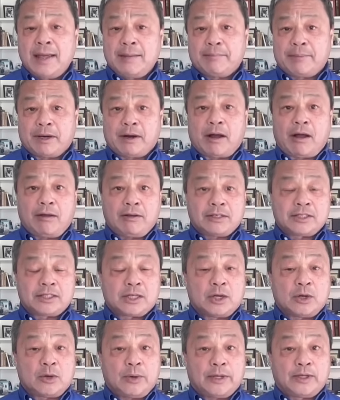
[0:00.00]
but
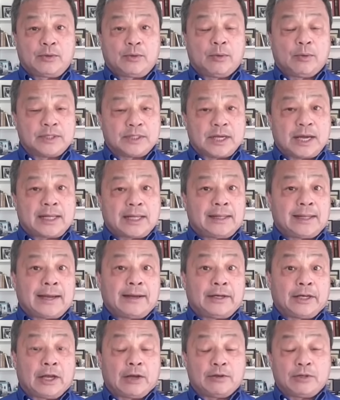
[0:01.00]
also it was not allowed
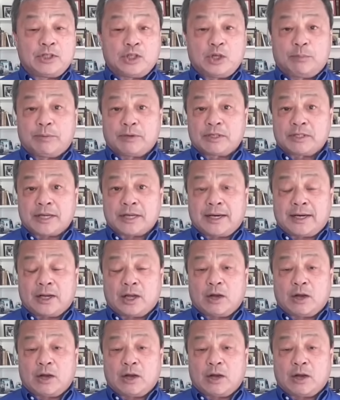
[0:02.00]
to go supersonic